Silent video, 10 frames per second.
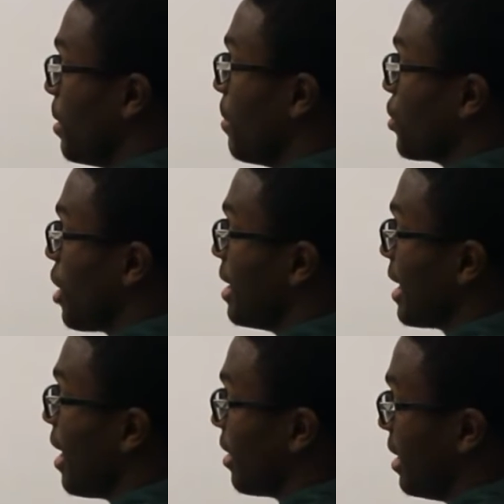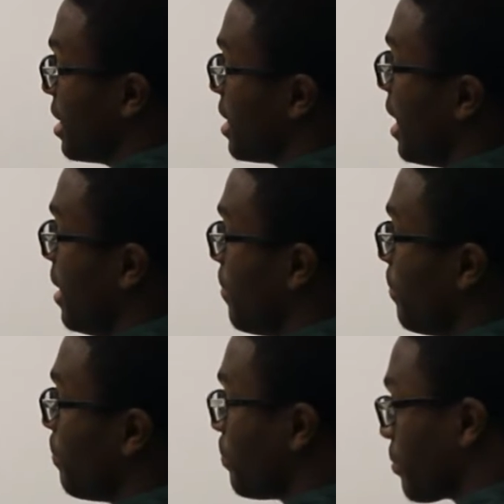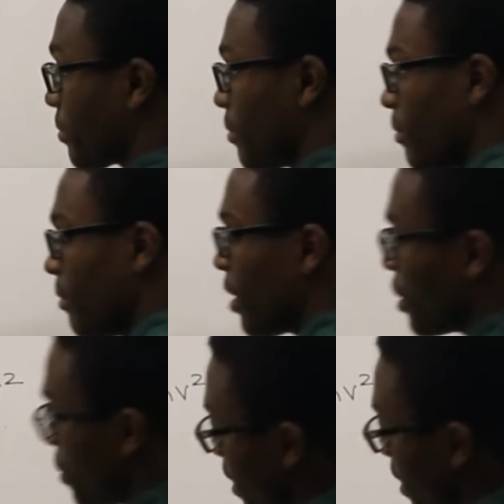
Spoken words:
We're trying to calculate this height. So